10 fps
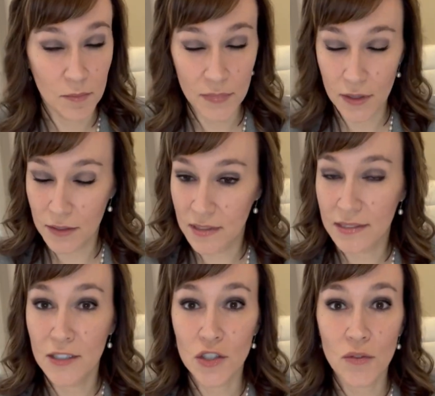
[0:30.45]
The
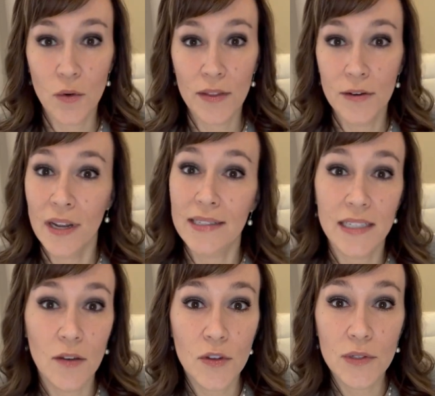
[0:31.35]
decision of whether or not to
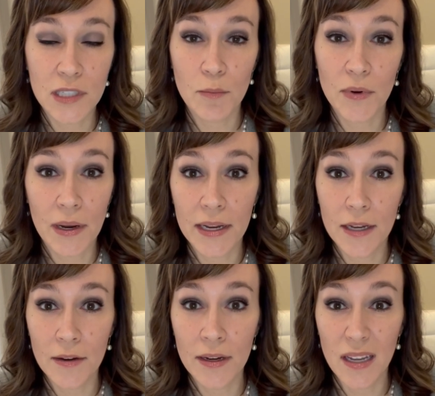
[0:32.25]
give you a temporary
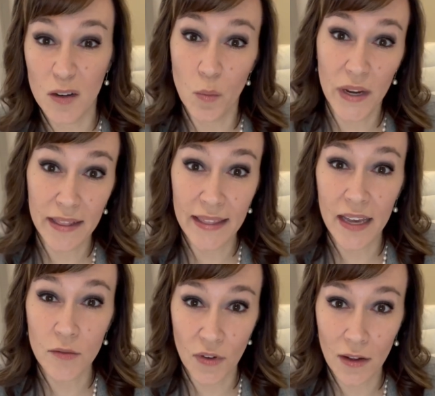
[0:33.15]
hearing and when
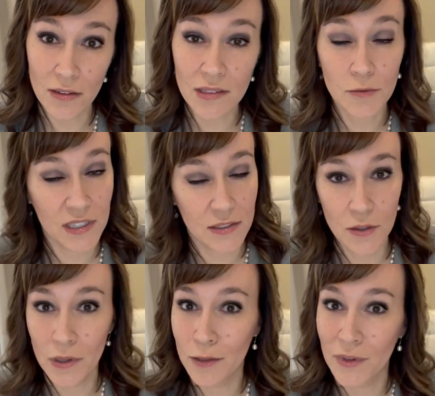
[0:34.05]
that falls rests
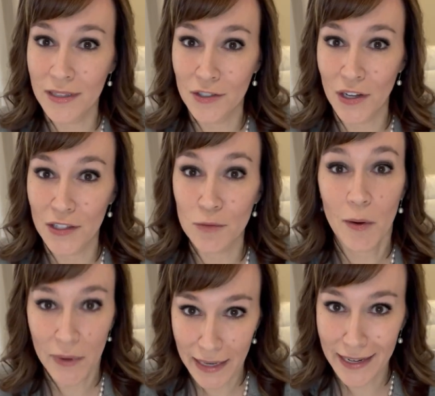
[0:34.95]
solely with the judge, but
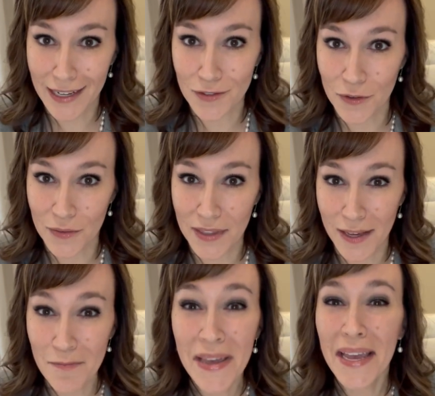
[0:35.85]
we can ask for
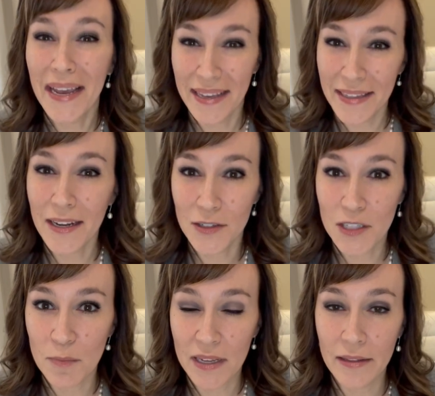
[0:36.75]
them and they are
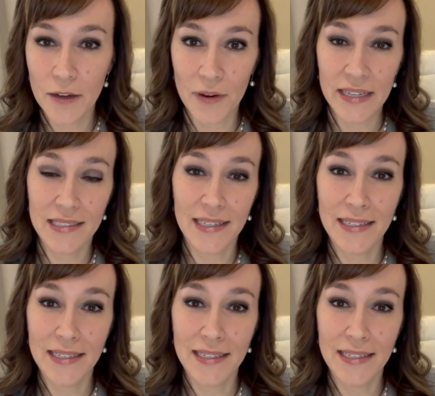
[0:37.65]
typically granted.